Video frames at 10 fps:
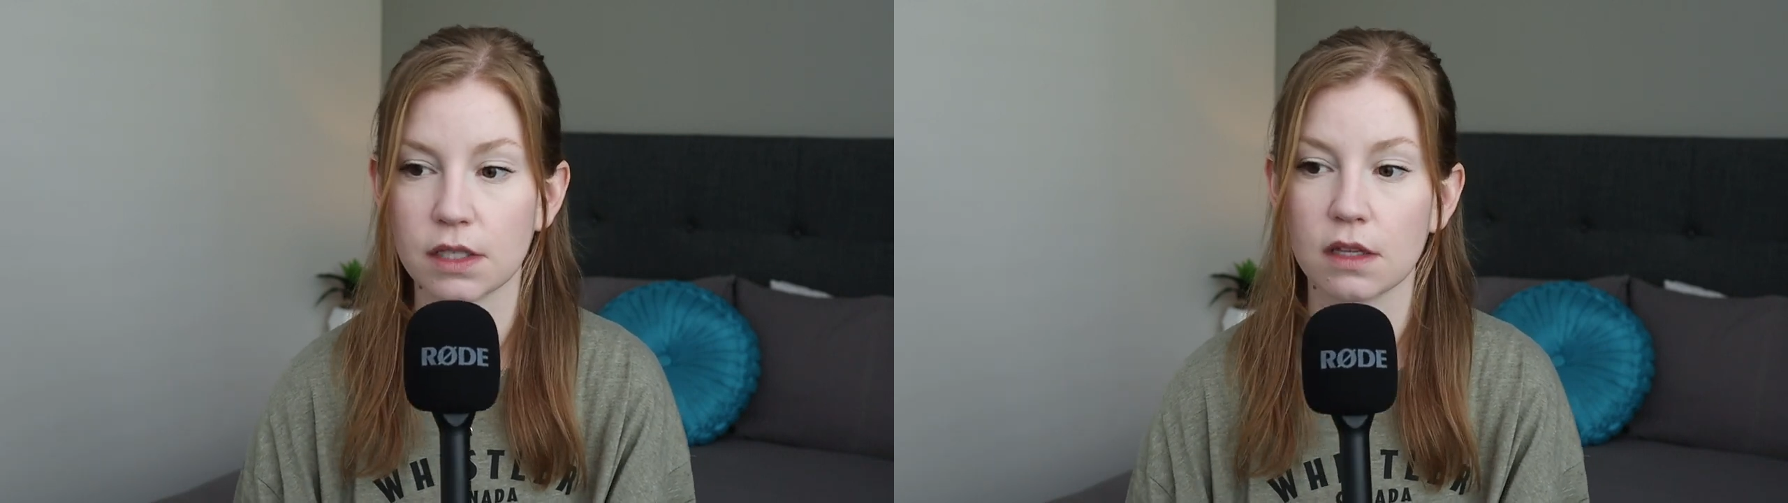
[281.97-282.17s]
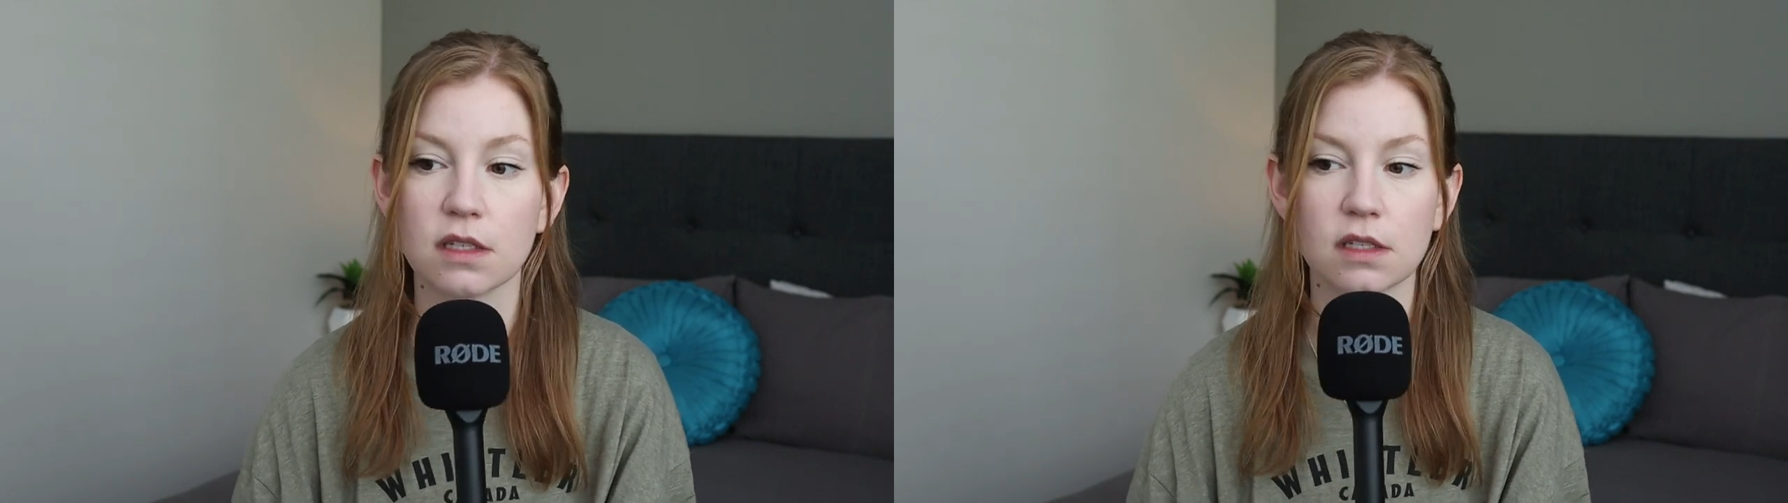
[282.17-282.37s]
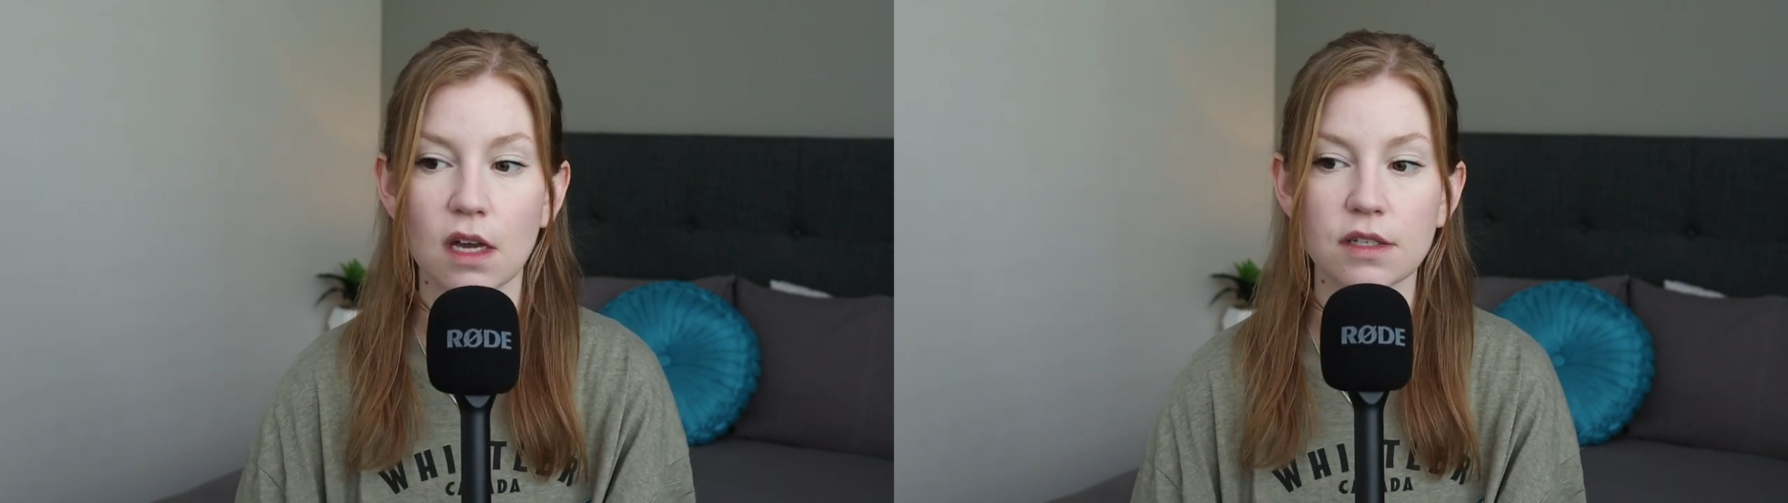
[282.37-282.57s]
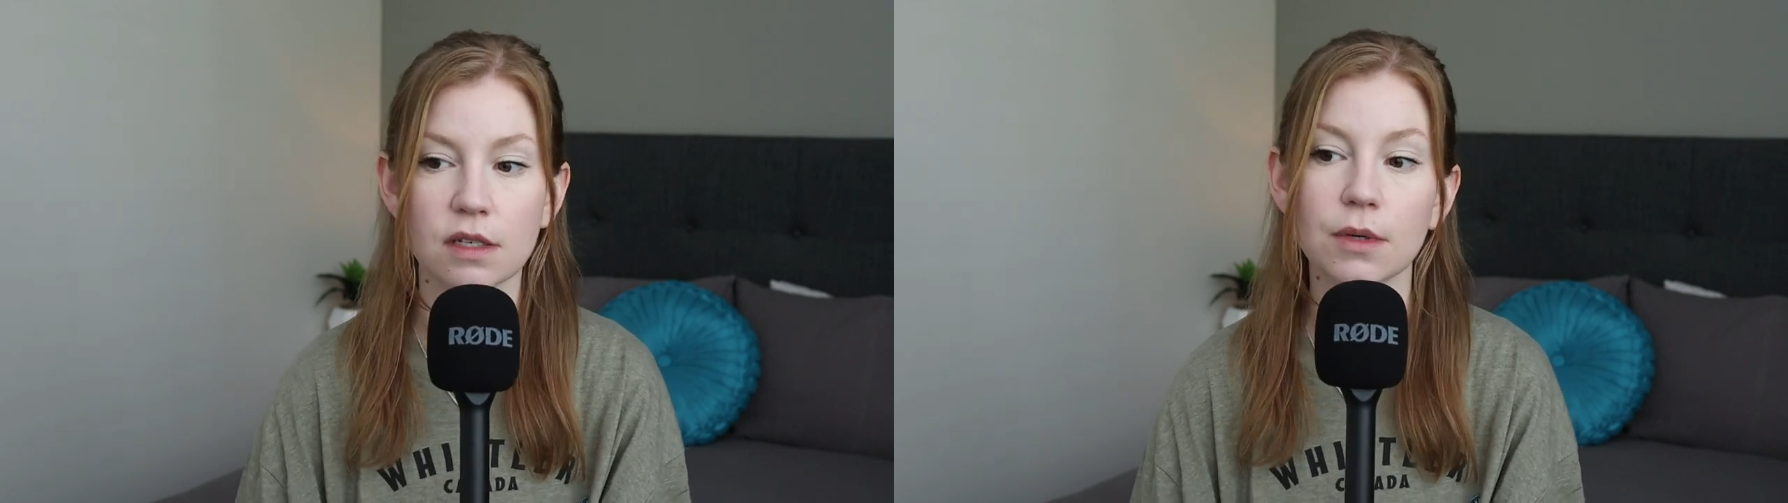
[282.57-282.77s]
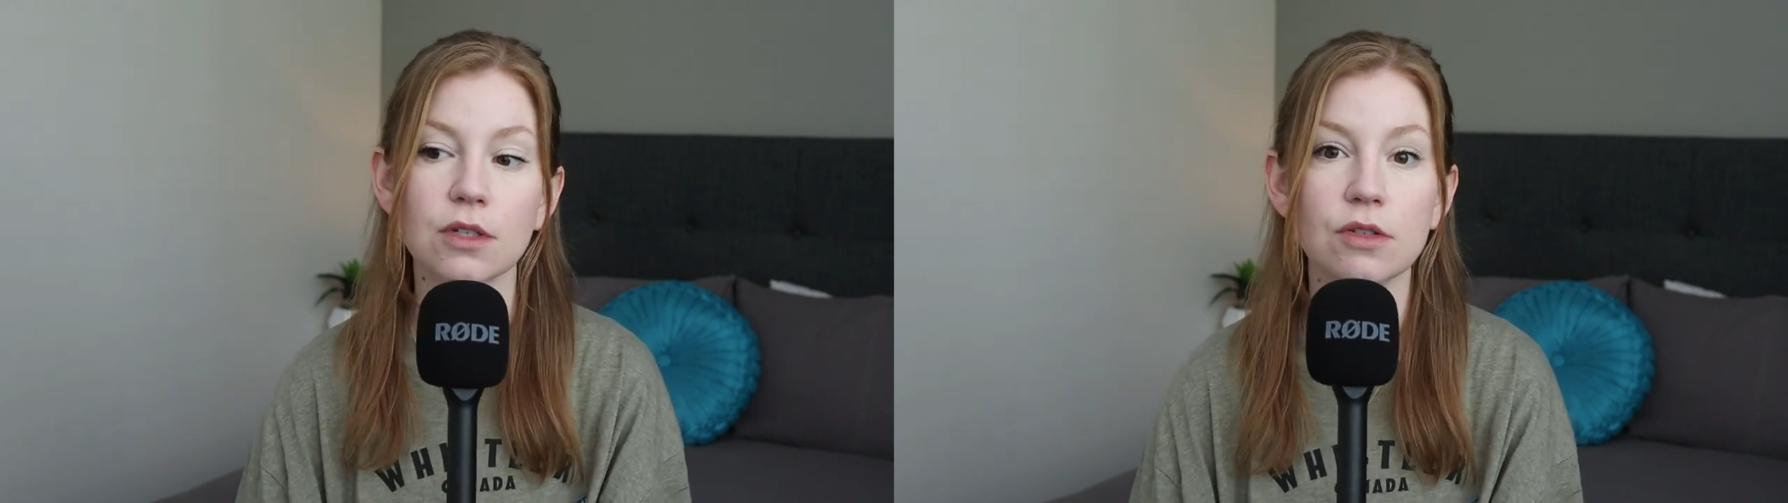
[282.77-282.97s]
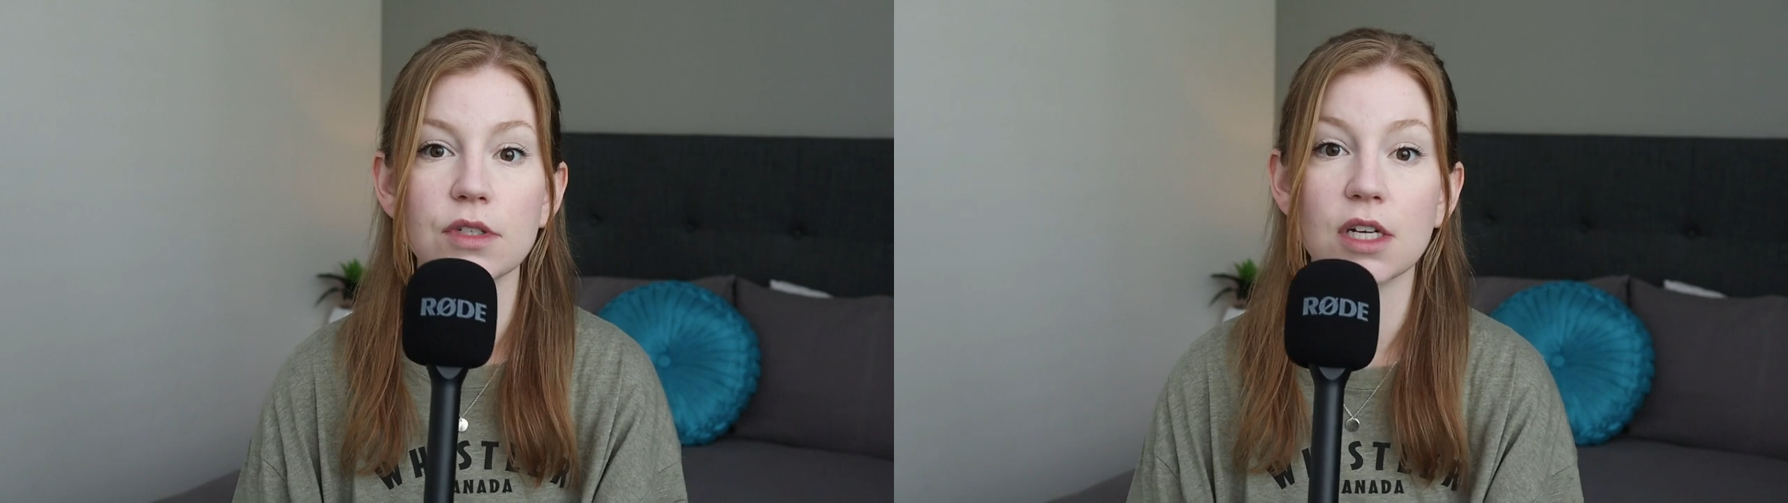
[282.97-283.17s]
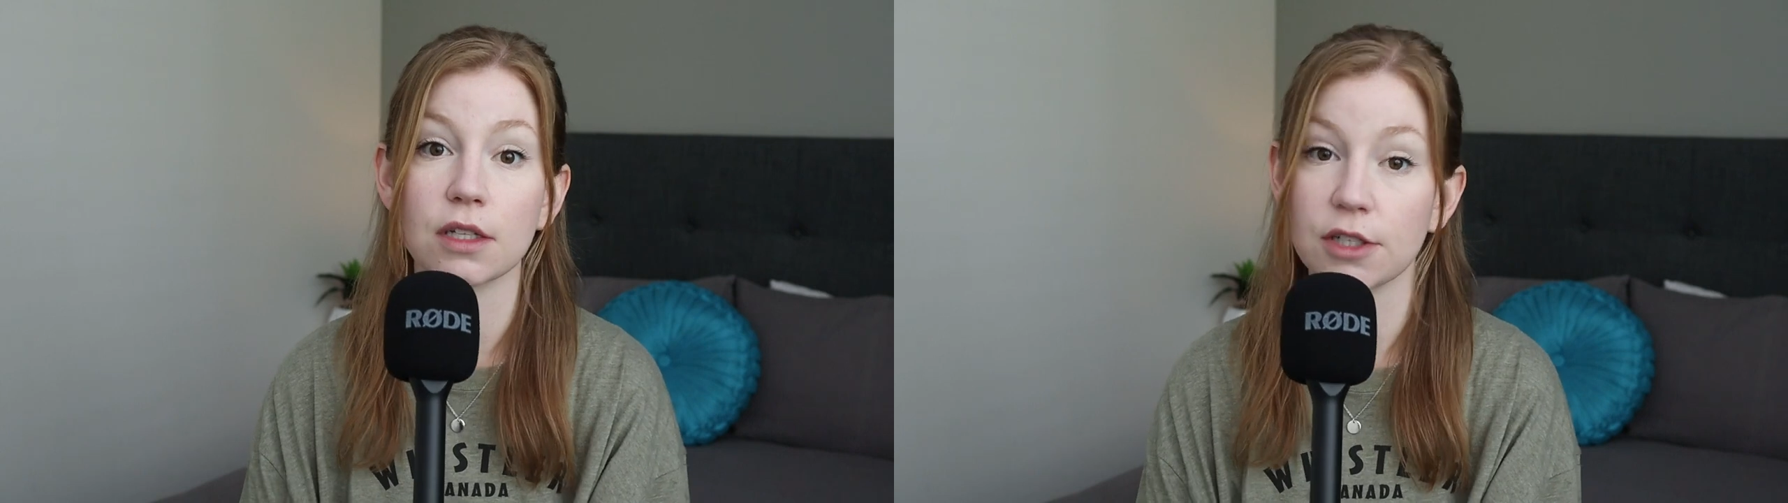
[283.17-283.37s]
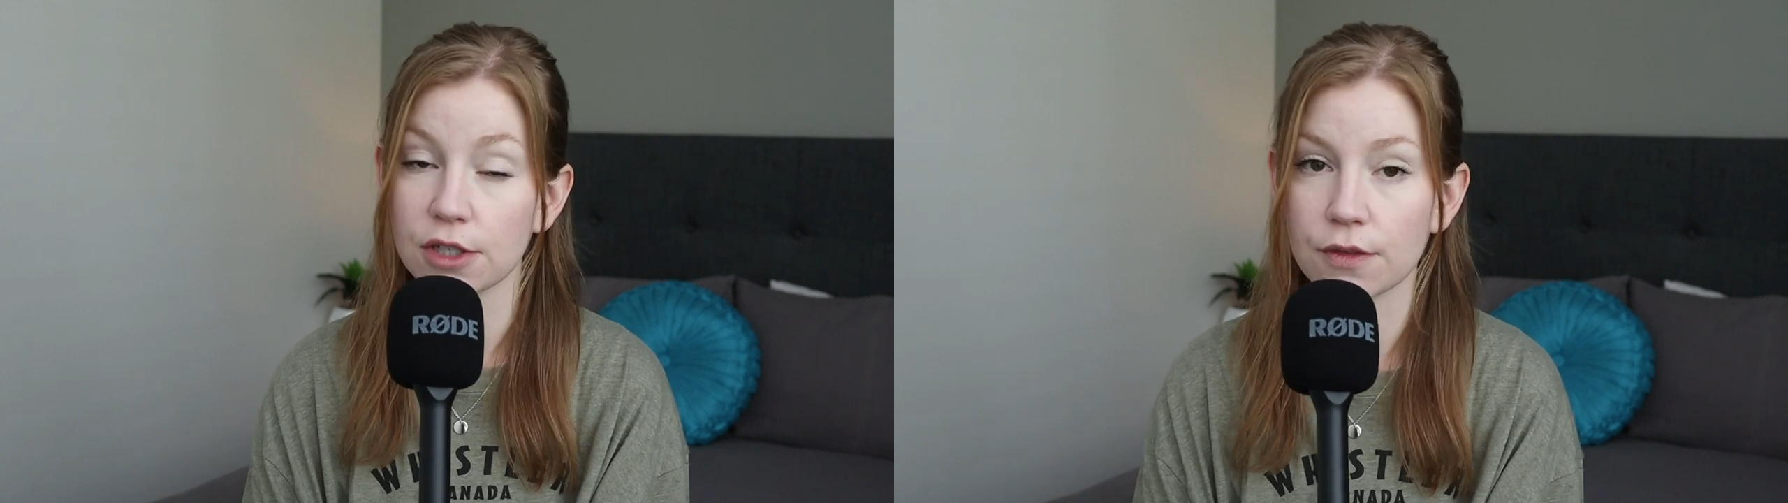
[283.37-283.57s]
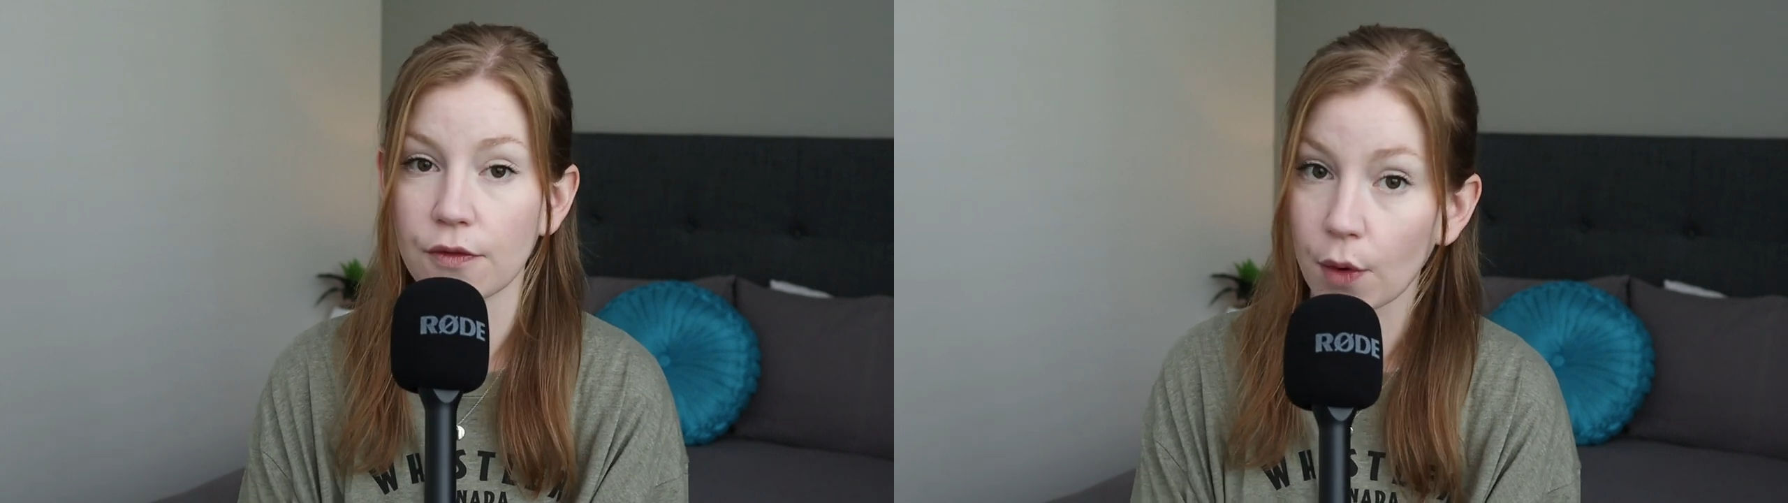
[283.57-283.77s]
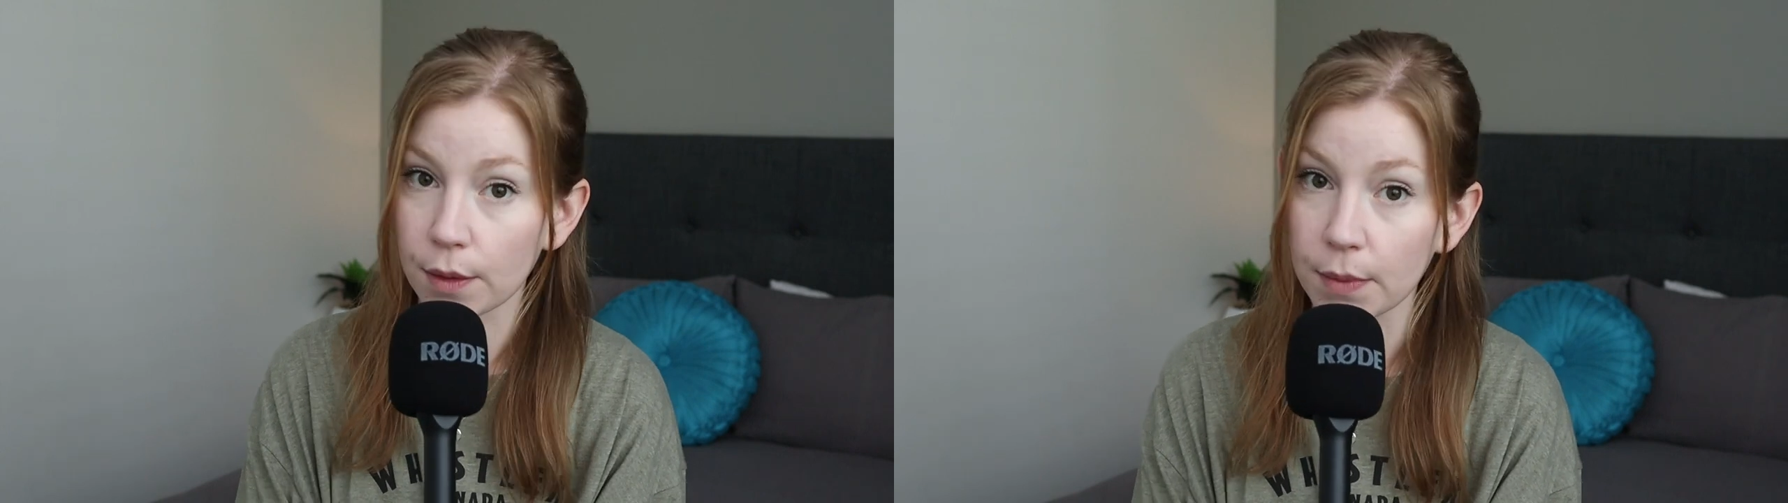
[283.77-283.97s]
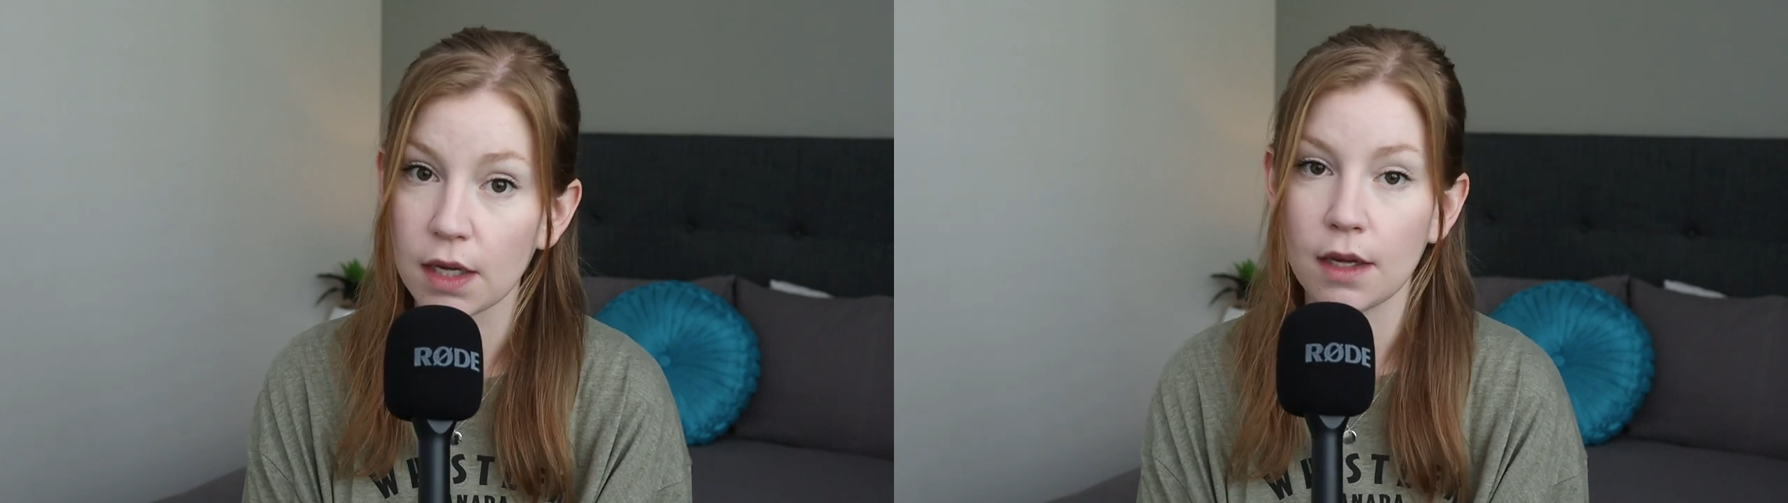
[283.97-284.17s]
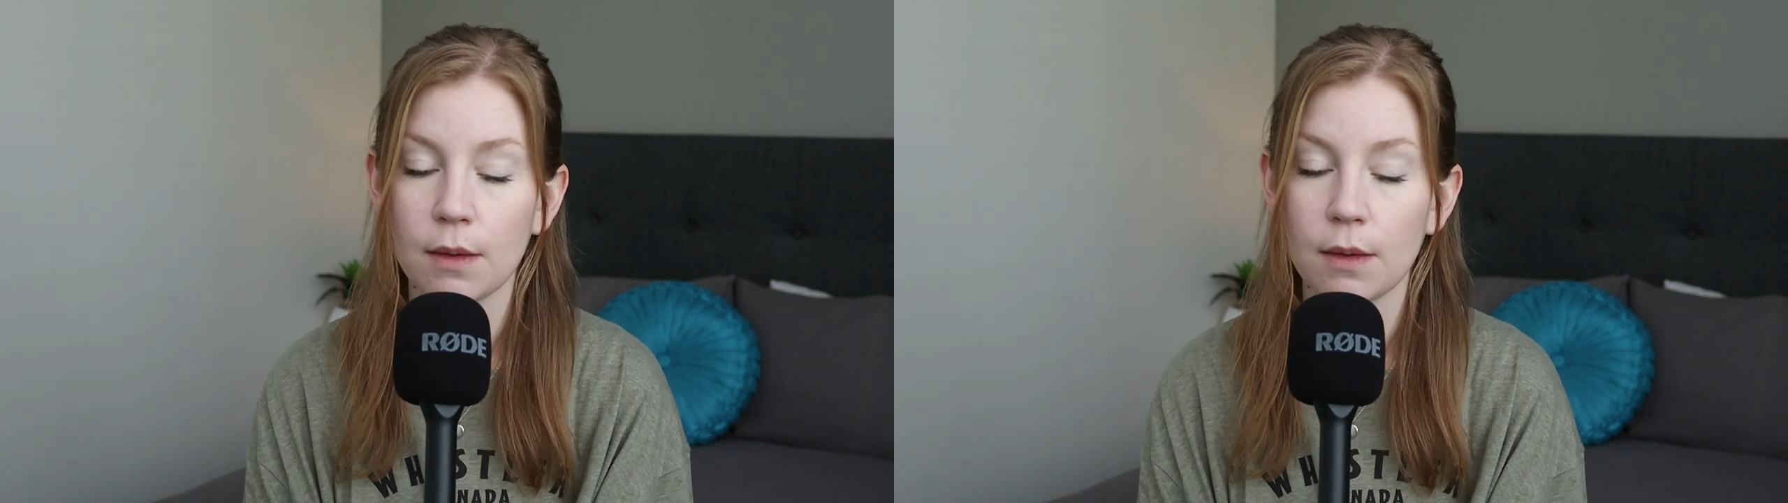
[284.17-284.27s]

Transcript: to this customer due diligence form,